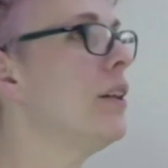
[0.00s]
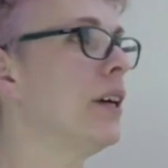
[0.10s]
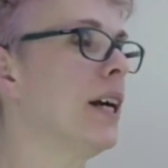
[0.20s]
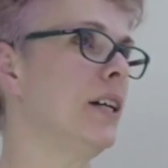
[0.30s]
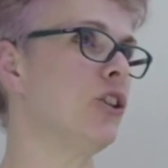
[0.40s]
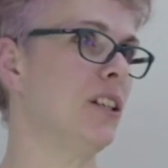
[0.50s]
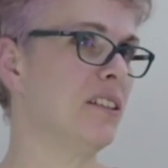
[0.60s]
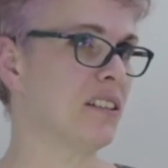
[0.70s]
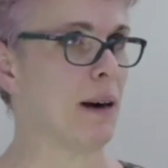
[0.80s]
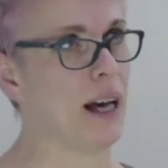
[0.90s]
The kitchen
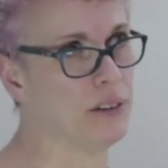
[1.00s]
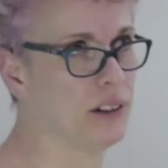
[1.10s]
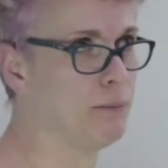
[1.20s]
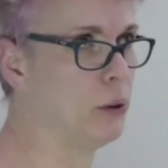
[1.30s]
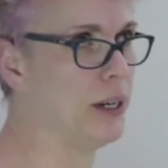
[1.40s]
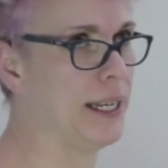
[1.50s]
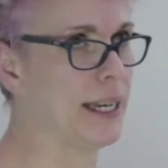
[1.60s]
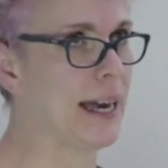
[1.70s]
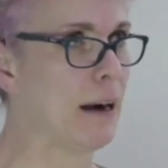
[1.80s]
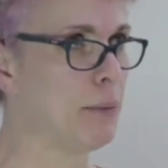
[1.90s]
smells of boiling
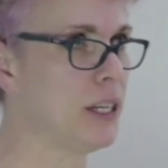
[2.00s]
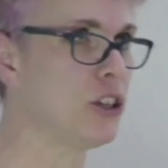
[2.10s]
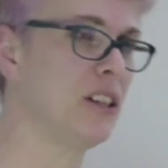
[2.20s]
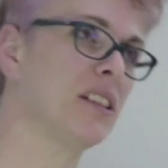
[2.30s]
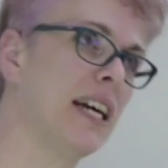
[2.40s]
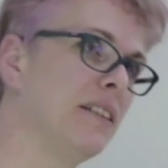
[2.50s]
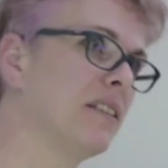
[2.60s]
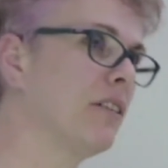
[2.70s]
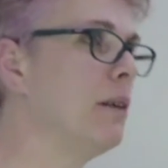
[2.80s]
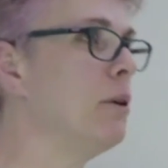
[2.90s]
cabbage. There's kids
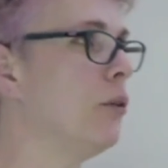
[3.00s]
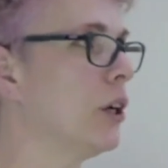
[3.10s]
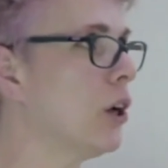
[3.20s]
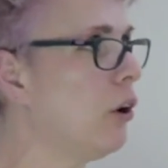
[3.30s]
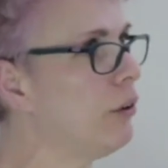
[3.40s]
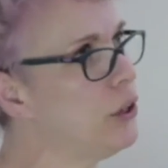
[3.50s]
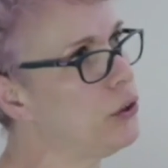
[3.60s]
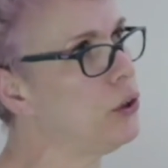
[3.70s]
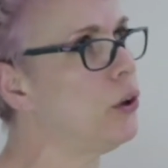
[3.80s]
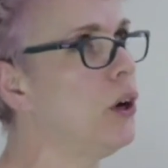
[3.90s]
screaming on the
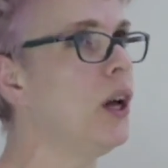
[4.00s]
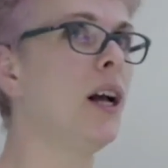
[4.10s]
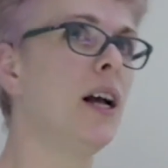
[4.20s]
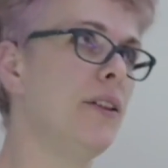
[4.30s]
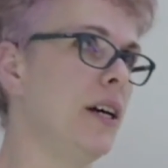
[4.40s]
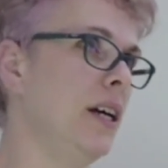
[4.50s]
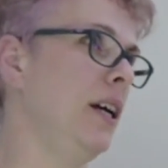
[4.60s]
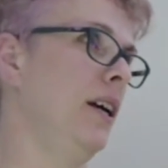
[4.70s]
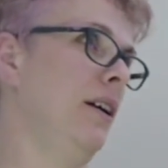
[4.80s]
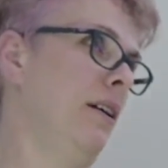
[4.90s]
corridor.
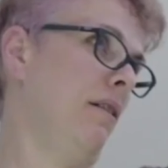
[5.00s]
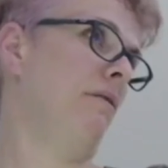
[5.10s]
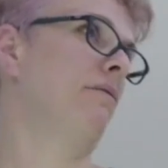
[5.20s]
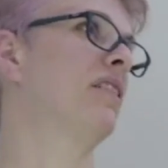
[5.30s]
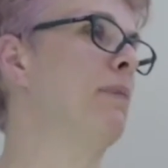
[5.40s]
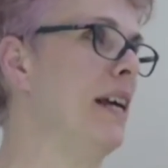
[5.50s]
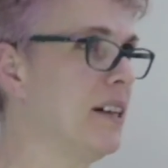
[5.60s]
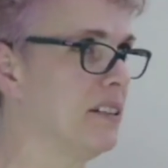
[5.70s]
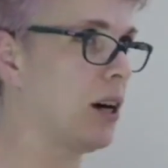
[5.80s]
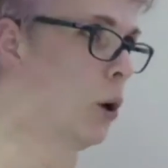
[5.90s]
The
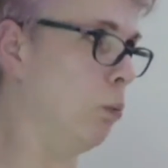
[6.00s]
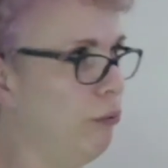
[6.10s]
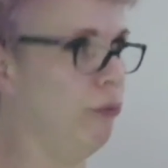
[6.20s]
speakers are going,